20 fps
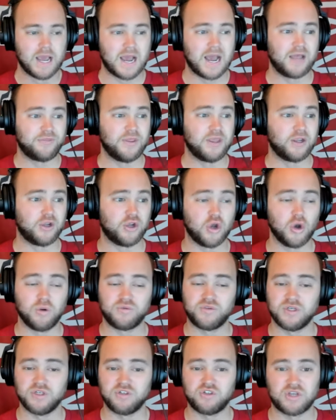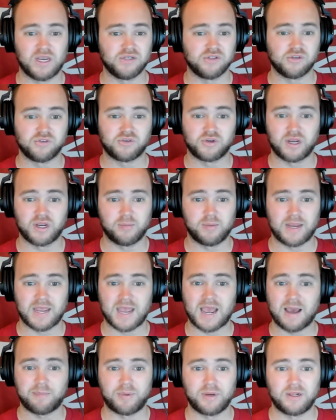I think coaching changes are going to be
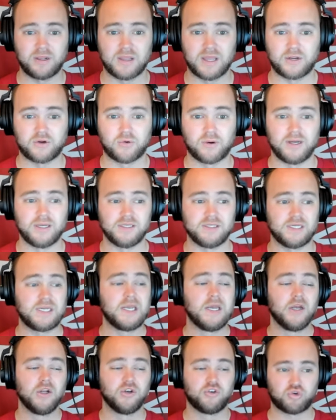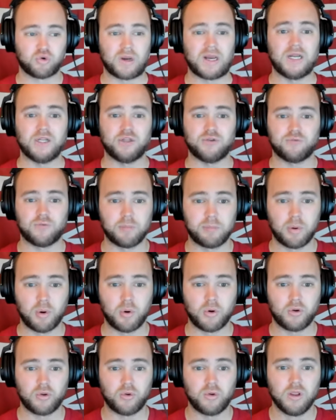happening like crazy. Transfer
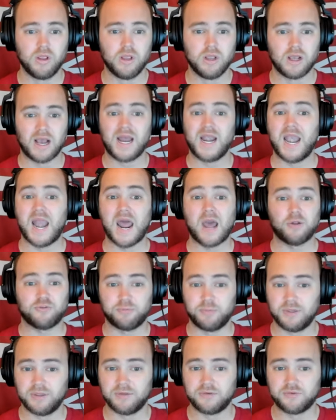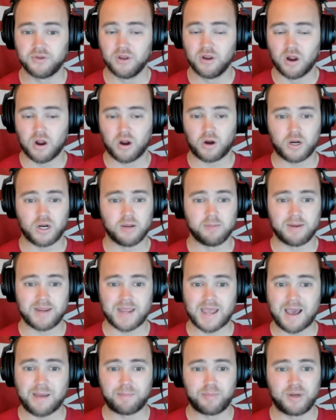portal announcements are going to be
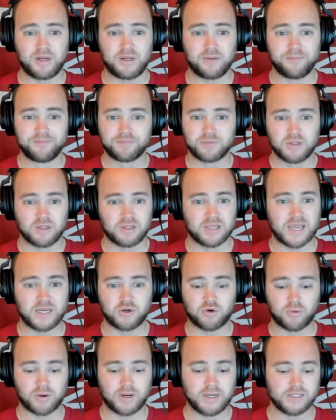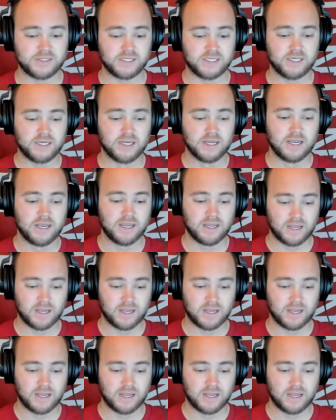happening like crazy.